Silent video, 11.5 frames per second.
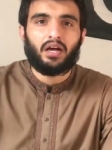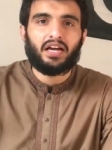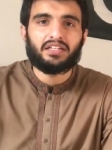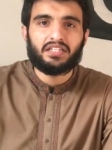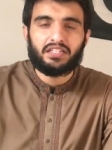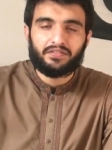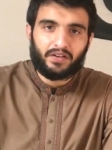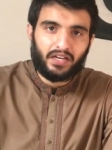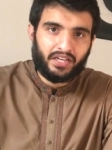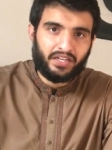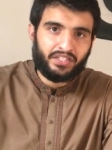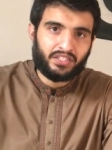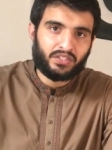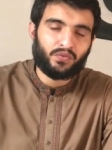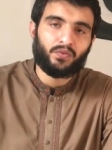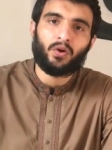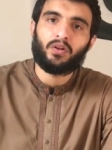Identify areas
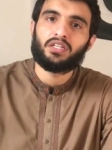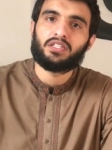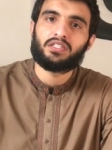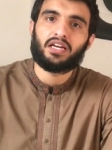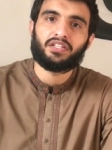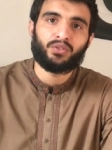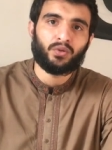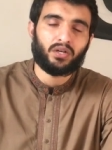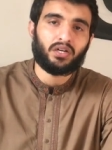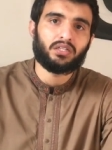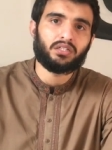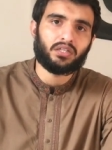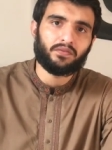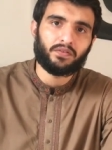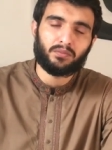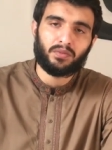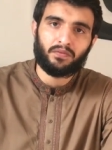of knowledge that you are
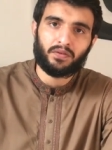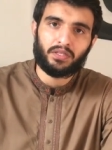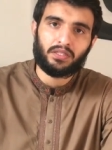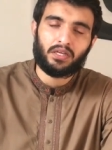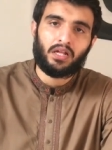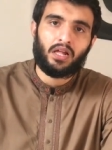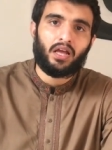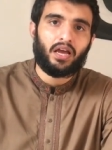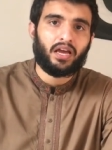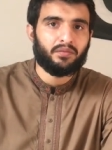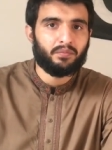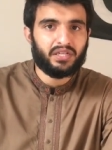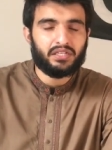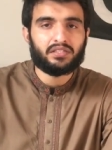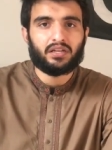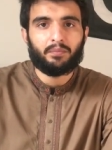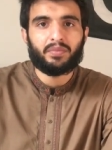uncomfortable with and build
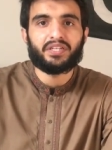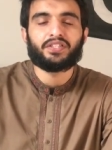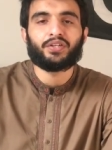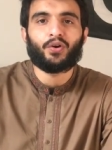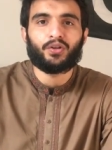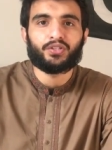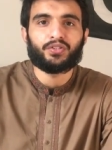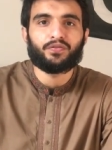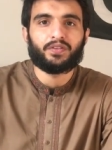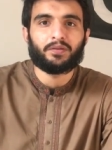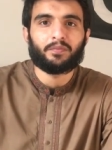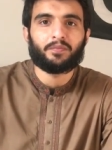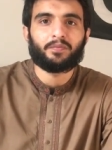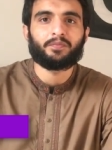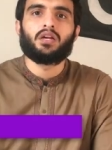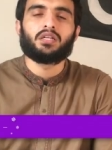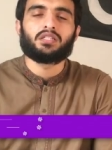some basic knowledge of them.
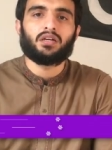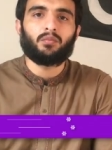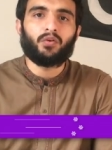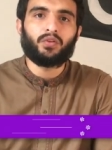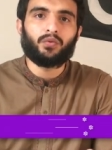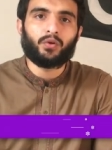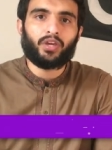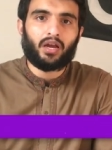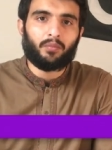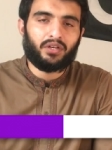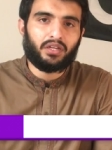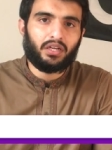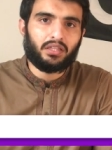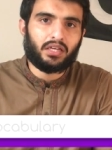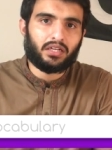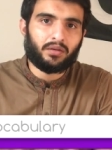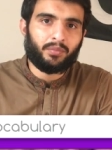Some of the vocabulary
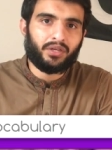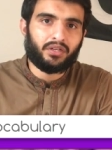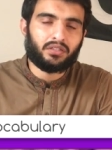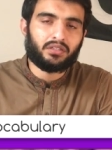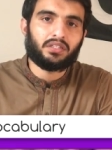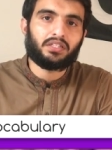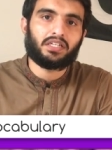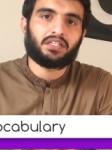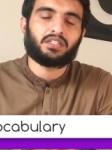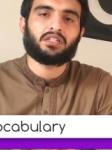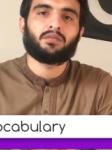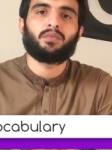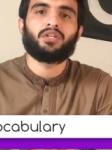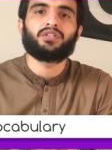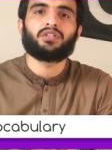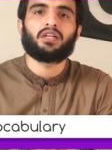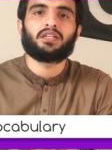that appeared in the text
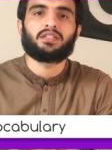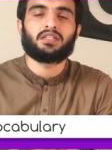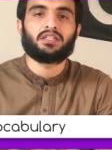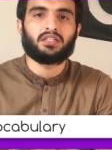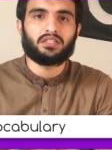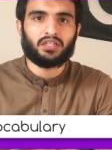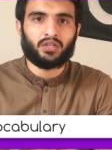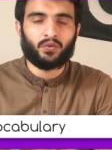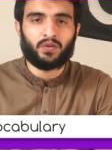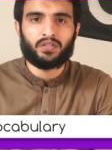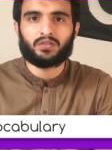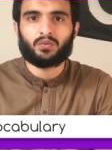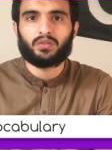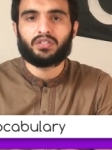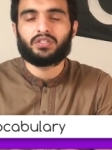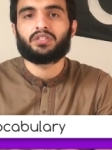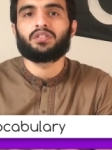completion and sentence equivalence
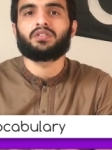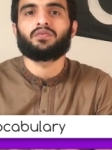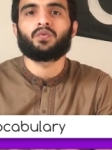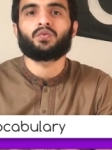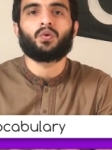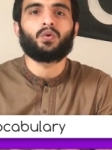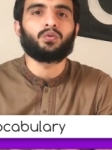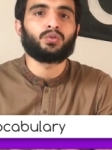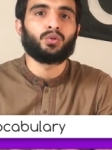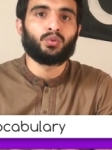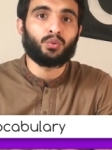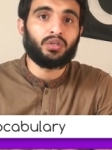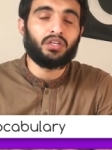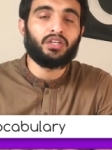questions was also totally